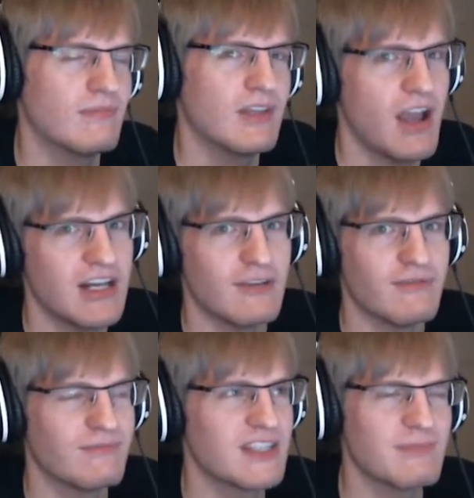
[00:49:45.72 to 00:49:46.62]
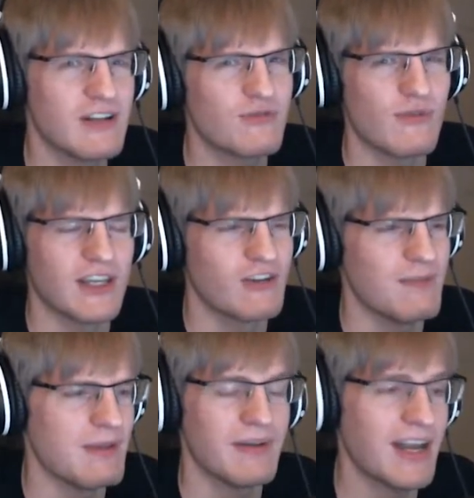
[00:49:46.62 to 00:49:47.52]
Kind of. The spiders weren't really
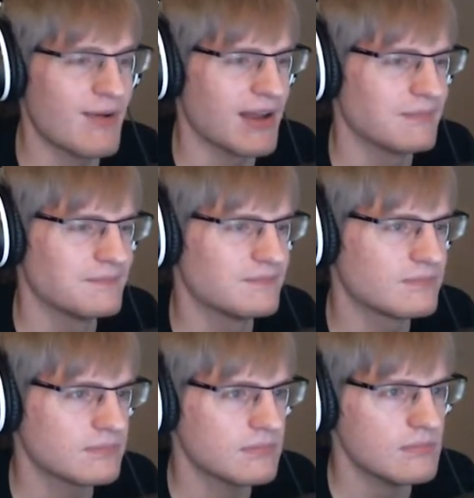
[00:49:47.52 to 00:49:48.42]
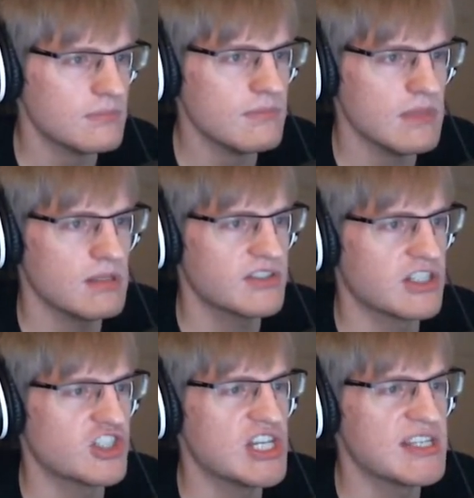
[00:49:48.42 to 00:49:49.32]
creepy, but anyway. Looks
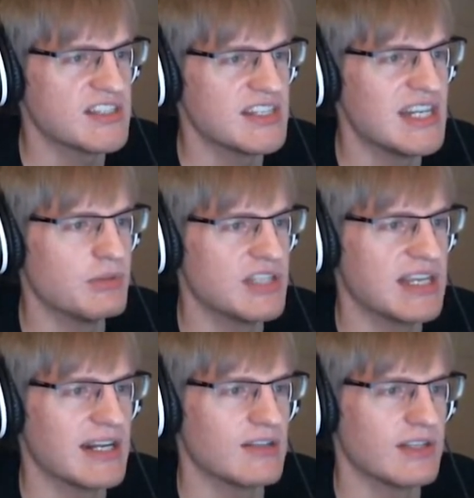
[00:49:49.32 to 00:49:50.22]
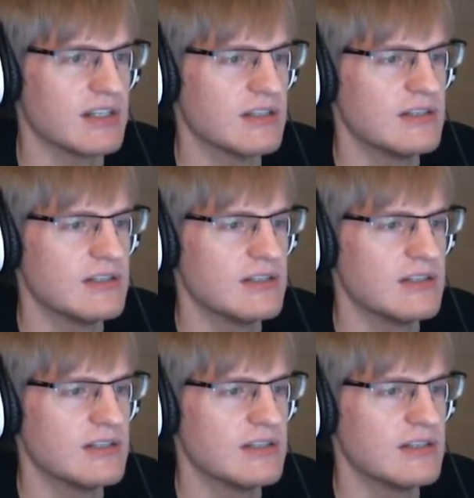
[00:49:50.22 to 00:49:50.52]
like cheese has a nibble taken out of it.